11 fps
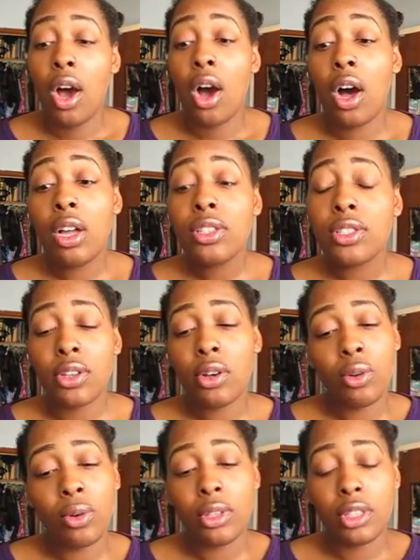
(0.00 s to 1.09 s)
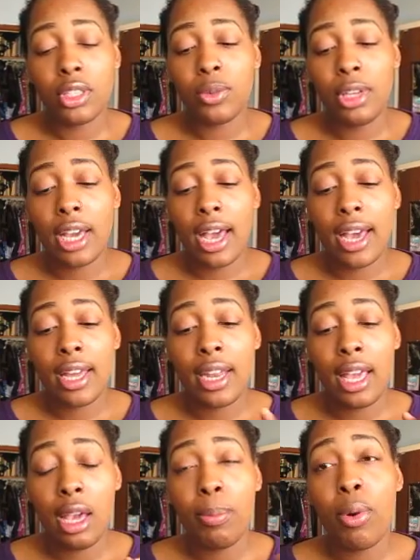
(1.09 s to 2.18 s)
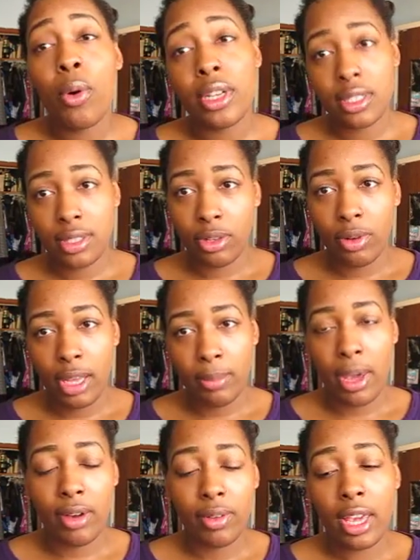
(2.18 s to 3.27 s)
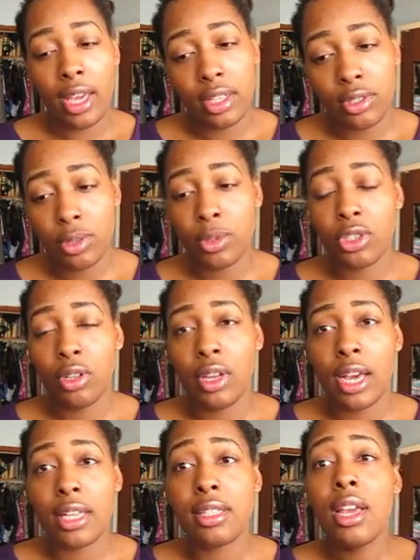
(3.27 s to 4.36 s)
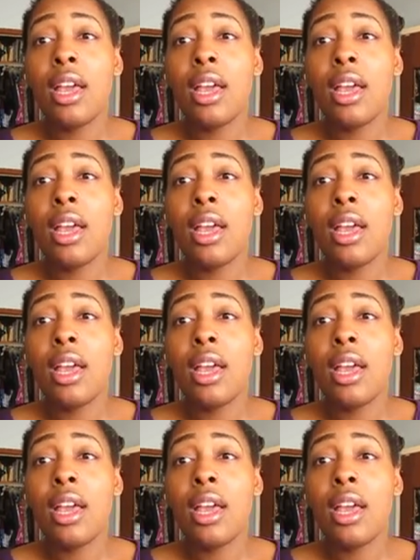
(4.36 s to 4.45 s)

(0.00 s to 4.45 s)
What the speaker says: also this week I had a 0.08 pound gain. So I'm going to show you guys.